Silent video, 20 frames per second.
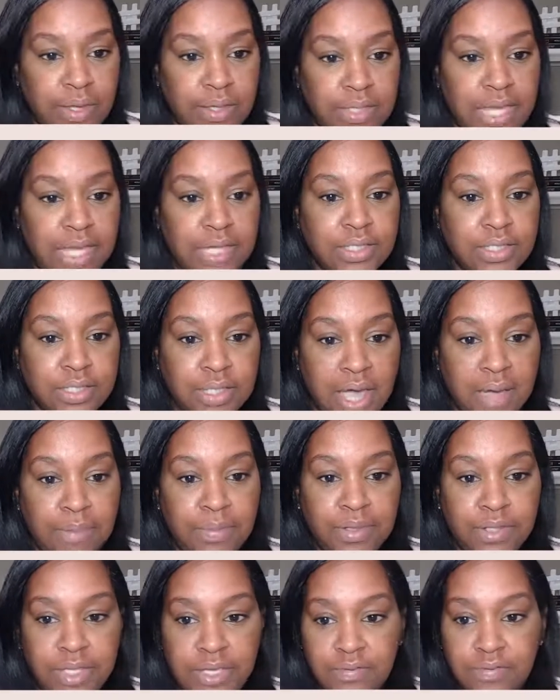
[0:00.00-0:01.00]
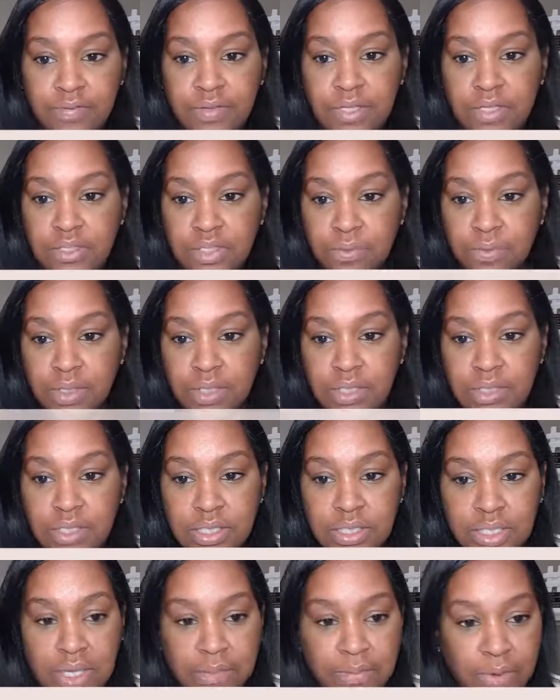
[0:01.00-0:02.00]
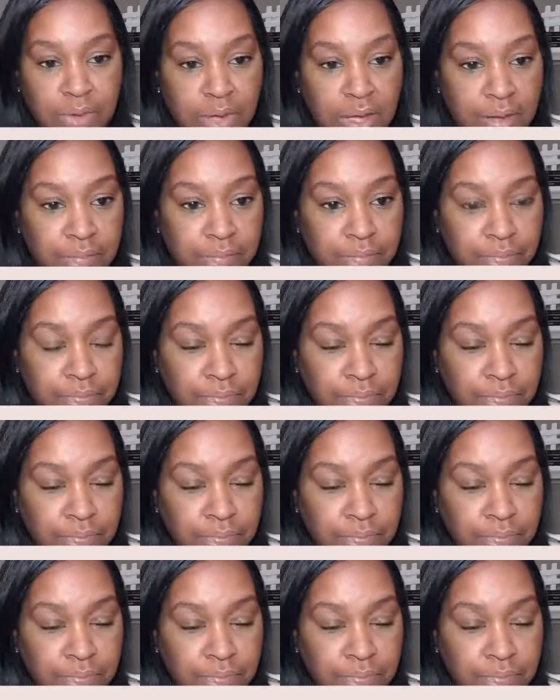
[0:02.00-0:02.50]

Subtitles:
Yes, I believe it is one and the same. Okay.